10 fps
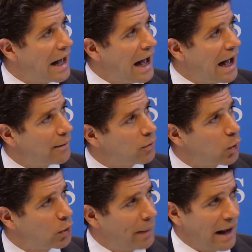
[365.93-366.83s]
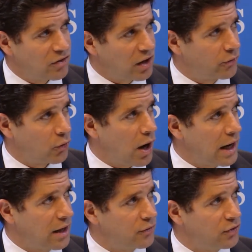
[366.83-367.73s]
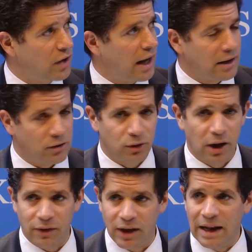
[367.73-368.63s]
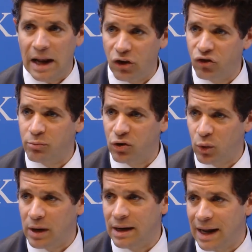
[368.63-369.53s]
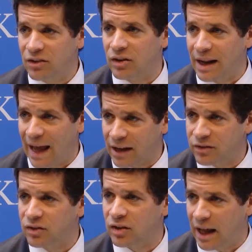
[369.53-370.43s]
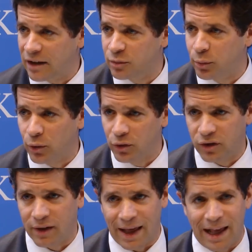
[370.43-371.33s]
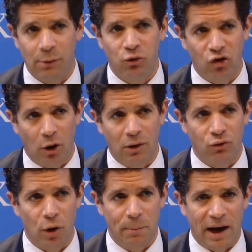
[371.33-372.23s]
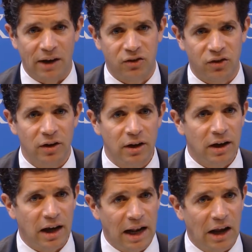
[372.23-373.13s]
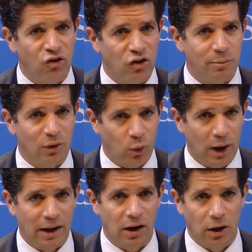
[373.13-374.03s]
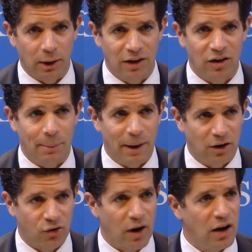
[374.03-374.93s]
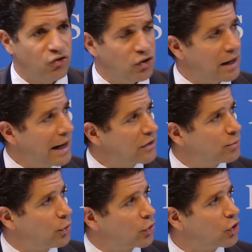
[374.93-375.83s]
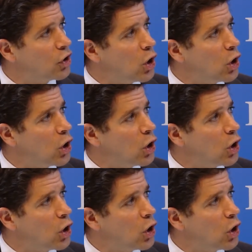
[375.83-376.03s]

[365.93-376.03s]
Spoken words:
The World Bank's done a variety of studies looking at the connection between internet access and exports, and they keep showing robust connections between, internet penetration and export